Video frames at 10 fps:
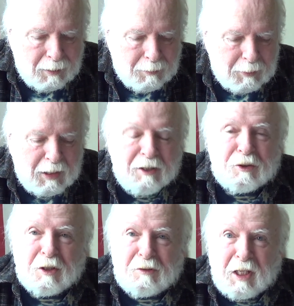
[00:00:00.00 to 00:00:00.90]
But
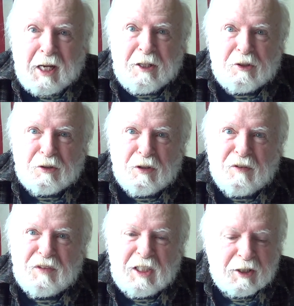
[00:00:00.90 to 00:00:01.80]
that's the danger
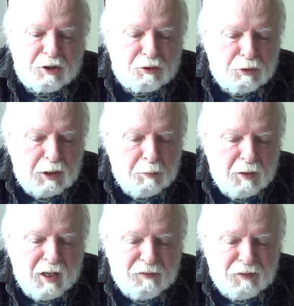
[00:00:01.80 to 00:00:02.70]
of the
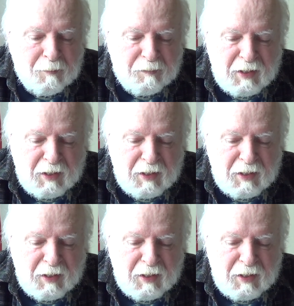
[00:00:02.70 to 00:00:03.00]
extreme left.